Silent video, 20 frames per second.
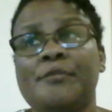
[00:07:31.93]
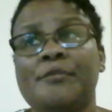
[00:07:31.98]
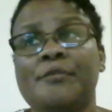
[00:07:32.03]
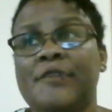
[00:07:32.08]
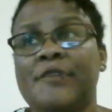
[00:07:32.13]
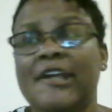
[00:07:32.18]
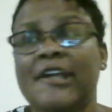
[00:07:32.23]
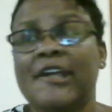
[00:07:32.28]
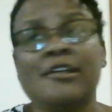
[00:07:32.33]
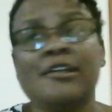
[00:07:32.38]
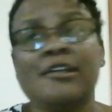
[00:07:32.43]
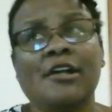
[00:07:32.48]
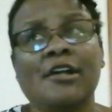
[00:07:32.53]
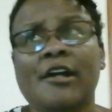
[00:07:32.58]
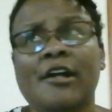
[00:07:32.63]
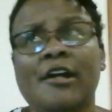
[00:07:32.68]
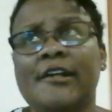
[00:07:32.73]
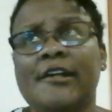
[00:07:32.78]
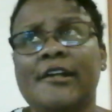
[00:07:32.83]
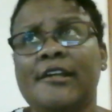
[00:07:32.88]

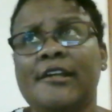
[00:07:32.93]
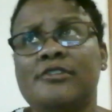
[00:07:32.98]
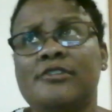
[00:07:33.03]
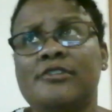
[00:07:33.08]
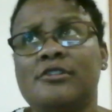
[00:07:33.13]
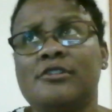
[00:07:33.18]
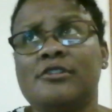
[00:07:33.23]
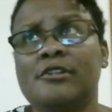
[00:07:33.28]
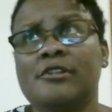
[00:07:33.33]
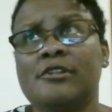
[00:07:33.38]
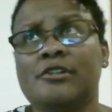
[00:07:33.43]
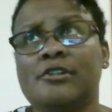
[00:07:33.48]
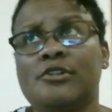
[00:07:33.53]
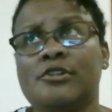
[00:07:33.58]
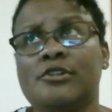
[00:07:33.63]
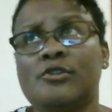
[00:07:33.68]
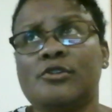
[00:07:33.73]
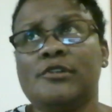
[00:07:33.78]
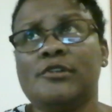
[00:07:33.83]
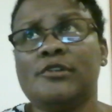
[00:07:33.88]
kindergarten
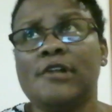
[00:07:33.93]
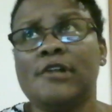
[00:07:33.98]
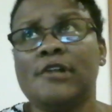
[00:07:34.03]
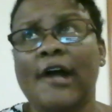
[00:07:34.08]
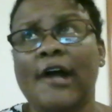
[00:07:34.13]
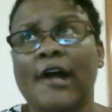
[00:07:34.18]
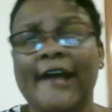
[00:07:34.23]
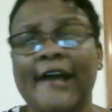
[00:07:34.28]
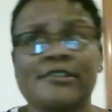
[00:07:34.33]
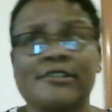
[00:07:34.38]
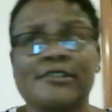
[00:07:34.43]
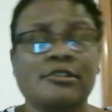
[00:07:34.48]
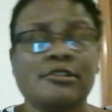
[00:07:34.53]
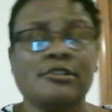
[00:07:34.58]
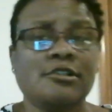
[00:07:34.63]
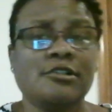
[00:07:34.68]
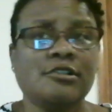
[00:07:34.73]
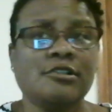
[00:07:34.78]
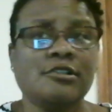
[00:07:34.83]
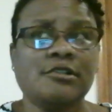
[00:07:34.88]
to high
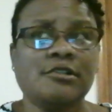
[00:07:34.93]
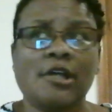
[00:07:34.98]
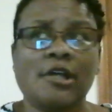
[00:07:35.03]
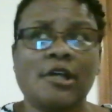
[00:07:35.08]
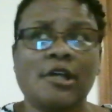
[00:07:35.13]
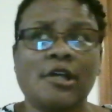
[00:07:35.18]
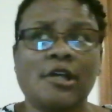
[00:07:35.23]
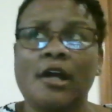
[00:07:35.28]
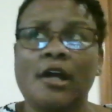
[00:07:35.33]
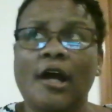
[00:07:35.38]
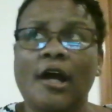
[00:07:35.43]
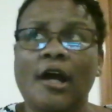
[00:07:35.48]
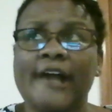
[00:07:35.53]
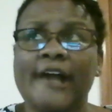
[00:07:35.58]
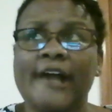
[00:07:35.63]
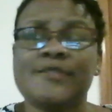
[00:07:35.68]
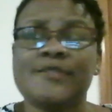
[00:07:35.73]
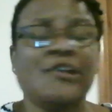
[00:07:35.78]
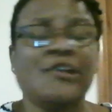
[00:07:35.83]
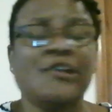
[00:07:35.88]
school. I
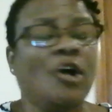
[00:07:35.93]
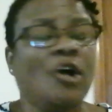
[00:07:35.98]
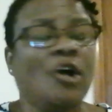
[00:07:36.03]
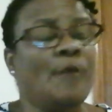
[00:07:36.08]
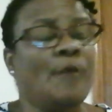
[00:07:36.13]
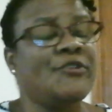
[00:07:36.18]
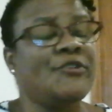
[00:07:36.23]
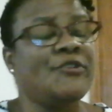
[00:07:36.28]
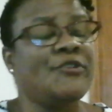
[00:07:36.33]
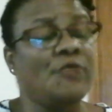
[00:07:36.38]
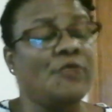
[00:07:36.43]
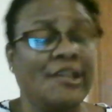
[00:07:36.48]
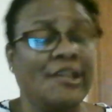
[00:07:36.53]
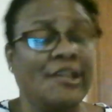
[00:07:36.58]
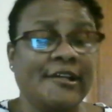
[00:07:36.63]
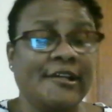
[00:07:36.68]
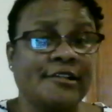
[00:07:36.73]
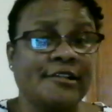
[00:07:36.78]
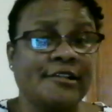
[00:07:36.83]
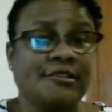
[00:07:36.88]
spent all but 3
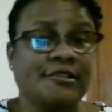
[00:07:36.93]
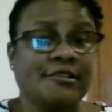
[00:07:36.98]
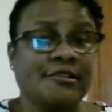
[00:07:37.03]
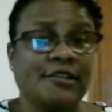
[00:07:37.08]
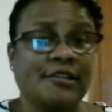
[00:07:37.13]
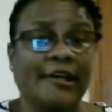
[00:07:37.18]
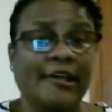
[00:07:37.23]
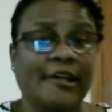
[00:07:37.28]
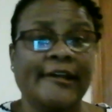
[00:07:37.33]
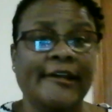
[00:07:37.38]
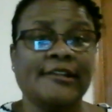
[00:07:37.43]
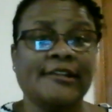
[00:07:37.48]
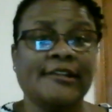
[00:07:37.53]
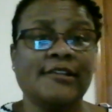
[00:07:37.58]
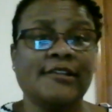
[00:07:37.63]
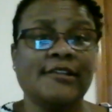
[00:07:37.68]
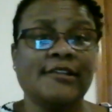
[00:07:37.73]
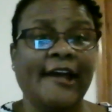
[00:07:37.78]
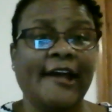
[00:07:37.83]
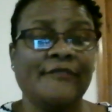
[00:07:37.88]
years in
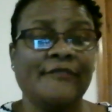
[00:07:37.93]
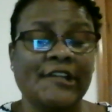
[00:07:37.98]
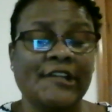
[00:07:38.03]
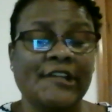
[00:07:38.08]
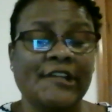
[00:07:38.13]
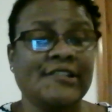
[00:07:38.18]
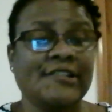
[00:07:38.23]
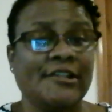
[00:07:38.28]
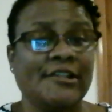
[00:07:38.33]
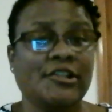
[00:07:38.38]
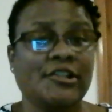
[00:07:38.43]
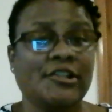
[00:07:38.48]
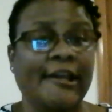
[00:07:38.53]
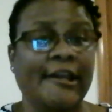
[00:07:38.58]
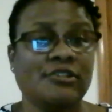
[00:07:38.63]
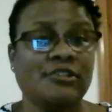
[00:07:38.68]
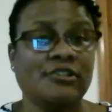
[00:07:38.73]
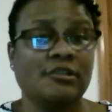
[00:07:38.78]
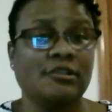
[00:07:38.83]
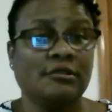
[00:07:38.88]
Adventist
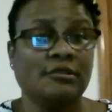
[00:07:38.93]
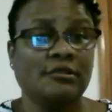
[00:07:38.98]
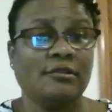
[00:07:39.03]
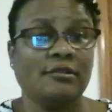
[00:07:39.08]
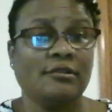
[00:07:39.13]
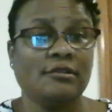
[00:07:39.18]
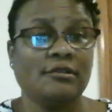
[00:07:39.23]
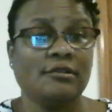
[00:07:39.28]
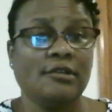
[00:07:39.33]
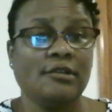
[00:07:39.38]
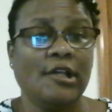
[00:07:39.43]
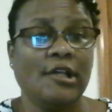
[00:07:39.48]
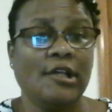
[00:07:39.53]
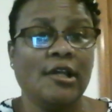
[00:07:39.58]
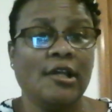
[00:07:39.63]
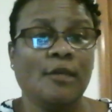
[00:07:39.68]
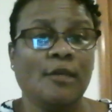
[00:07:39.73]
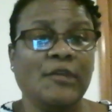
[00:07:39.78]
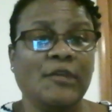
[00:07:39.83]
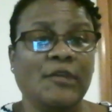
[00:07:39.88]
education
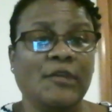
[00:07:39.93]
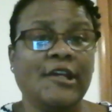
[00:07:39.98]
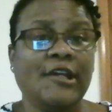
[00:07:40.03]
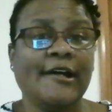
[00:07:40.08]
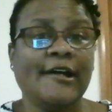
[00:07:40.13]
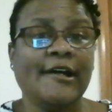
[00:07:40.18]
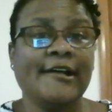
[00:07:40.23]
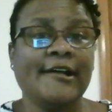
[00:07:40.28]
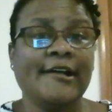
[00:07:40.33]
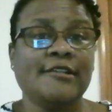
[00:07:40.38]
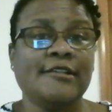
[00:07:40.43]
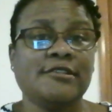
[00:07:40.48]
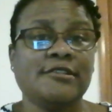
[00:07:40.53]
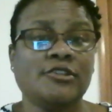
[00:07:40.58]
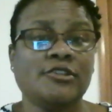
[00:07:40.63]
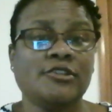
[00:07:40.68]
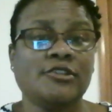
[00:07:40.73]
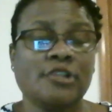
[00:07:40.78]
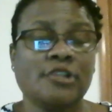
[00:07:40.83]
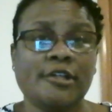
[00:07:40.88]
because the
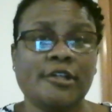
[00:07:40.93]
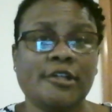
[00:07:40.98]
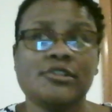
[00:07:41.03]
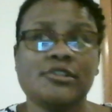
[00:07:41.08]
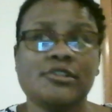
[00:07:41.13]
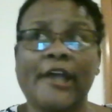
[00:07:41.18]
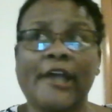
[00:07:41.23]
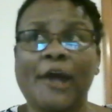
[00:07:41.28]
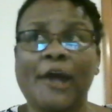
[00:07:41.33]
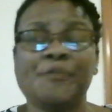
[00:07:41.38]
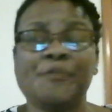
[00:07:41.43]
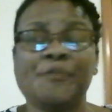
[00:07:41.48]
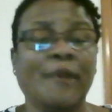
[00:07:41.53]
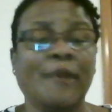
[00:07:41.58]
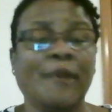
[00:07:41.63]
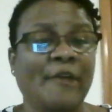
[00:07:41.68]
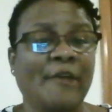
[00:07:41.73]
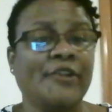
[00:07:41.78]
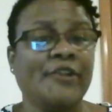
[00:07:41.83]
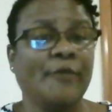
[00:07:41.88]
church helped my
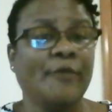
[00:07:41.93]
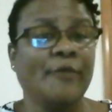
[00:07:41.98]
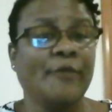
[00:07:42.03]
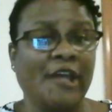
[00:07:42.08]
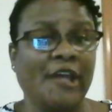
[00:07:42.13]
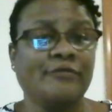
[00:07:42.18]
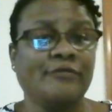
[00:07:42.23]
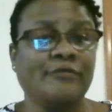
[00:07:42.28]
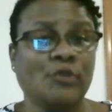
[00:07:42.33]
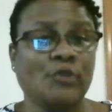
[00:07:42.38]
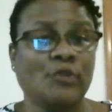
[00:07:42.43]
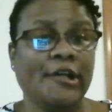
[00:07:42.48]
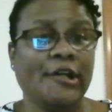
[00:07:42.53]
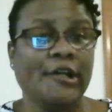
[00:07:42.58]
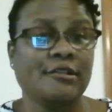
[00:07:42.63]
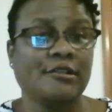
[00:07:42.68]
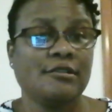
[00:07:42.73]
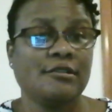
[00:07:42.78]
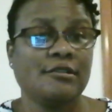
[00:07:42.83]
mother pay for it.